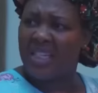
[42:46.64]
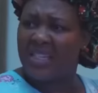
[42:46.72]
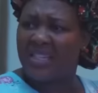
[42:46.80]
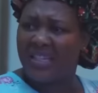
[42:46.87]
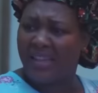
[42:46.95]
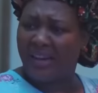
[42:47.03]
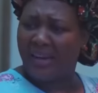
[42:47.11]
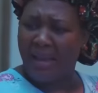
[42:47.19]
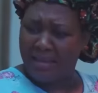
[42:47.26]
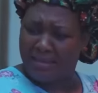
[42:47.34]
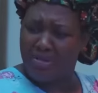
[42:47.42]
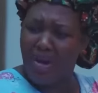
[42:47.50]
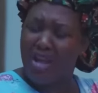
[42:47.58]

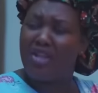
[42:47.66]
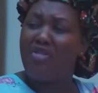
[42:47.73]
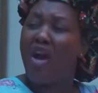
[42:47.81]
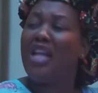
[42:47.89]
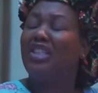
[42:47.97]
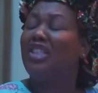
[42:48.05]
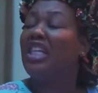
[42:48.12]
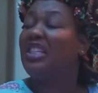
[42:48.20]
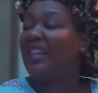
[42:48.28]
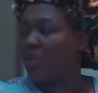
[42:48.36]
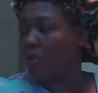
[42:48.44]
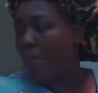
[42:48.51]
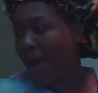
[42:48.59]
Disgrace. You're a disgrace to